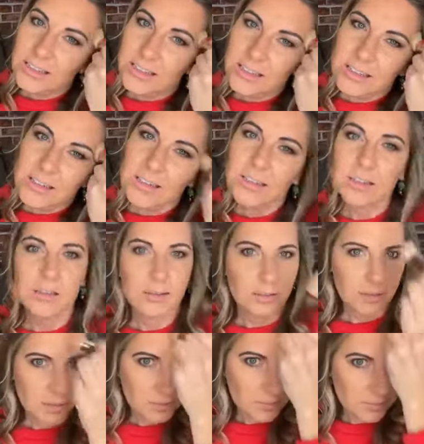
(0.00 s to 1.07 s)

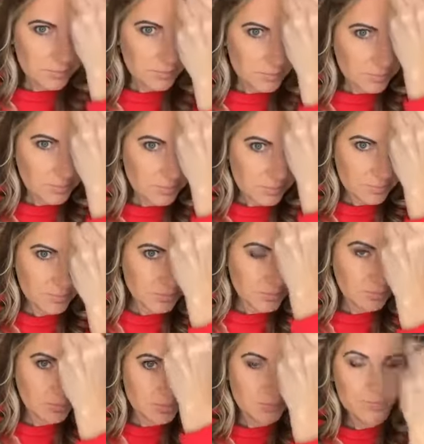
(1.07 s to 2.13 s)

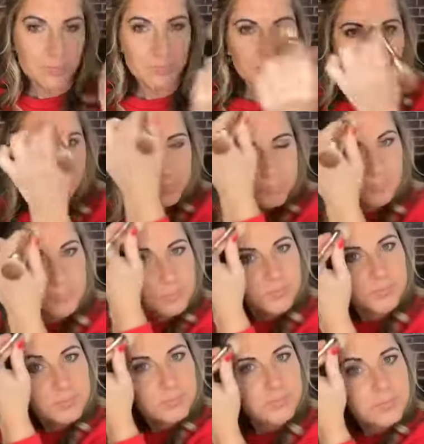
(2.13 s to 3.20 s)

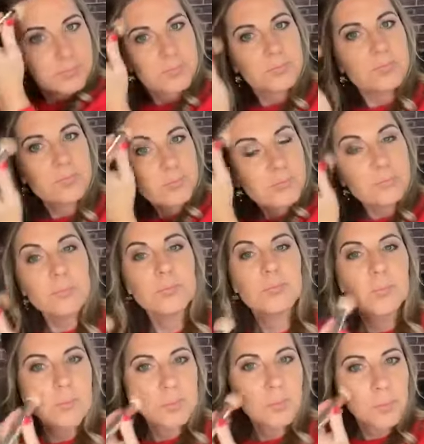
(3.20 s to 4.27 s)

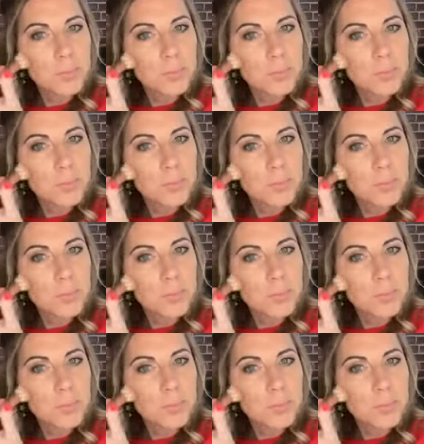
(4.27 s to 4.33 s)
[no speech]